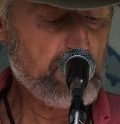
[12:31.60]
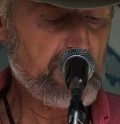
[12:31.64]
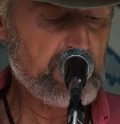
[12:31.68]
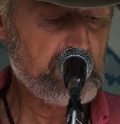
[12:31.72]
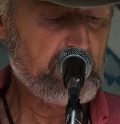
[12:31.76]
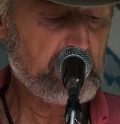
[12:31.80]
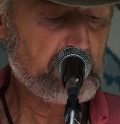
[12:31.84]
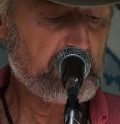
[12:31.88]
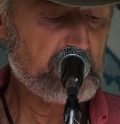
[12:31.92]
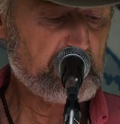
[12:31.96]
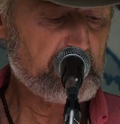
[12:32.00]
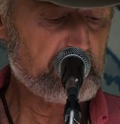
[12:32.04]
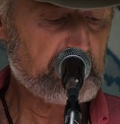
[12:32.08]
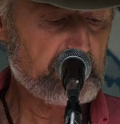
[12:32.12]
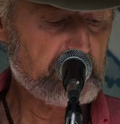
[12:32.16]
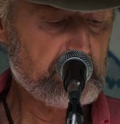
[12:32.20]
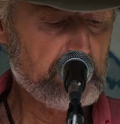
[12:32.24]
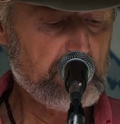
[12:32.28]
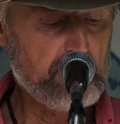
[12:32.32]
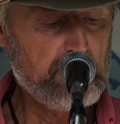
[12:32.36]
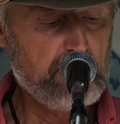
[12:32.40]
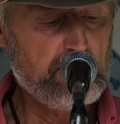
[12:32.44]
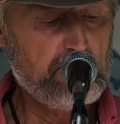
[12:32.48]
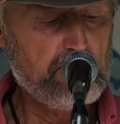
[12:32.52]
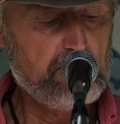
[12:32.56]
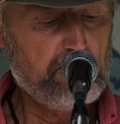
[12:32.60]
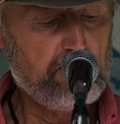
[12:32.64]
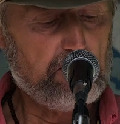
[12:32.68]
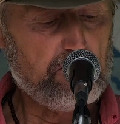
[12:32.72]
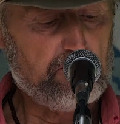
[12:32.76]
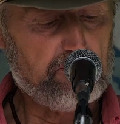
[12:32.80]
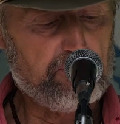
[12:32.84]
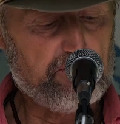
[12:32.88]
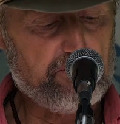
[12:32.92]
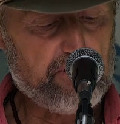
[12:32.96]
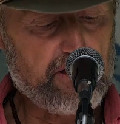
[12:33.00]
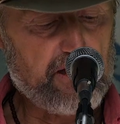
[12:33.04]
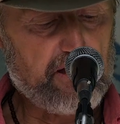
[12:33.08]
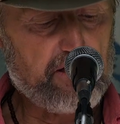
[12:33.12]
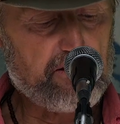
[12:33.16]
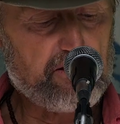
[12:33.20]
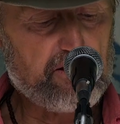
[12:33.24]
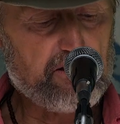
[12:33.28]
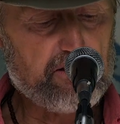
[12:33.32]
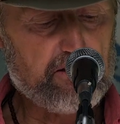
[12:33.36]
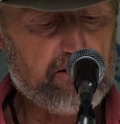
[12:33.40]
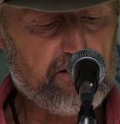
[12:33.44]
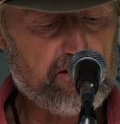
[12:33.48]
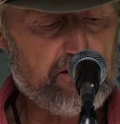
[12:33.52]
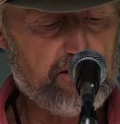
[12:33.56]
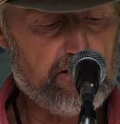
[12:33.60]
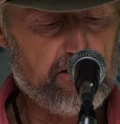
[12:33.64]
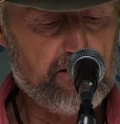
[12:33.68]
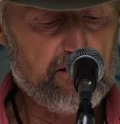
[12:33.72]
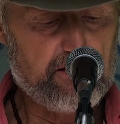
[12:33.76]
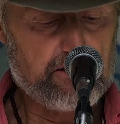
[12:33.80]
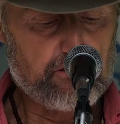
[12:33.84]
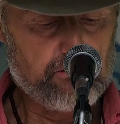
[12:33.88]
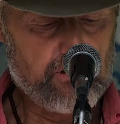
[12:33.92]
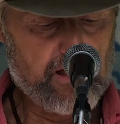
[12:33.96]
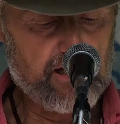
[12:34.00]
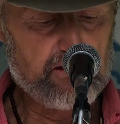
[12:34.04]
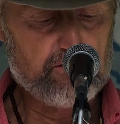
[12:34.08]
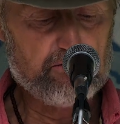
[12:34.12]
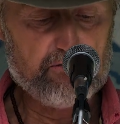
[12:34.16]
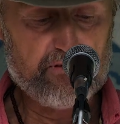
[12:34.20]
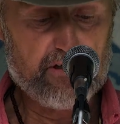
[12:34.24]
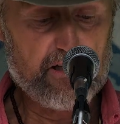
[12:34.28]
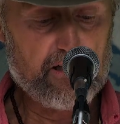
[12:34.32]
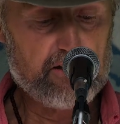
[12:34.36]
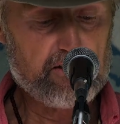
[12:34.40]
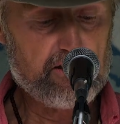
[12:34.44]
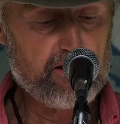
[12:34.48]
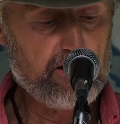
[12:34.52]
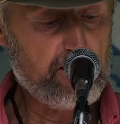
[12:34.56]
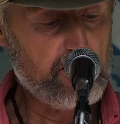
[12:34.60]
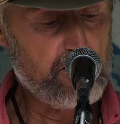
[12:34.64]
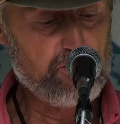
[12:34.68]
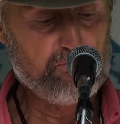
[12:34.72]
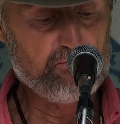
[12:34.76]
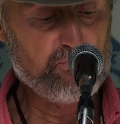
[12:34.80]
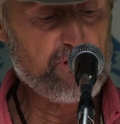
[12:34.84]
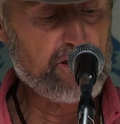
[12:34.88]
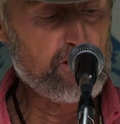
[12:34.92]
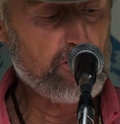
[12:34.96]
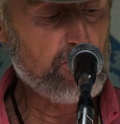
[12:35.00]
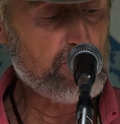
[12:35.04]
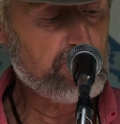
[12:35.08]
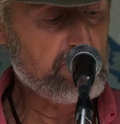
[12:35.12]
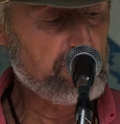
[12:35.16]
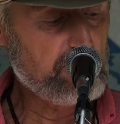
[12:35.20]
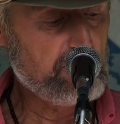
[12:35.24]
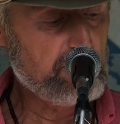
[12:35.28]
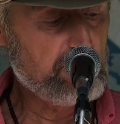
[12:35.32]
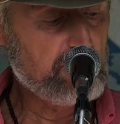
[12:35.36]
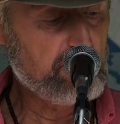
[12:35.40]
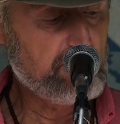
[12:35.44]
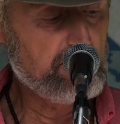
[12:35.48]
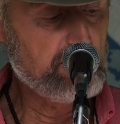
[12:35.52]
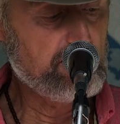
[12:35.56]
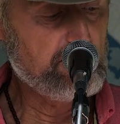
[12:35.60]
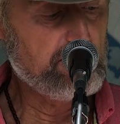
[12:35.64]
paddocks of father, grandfather and beyond.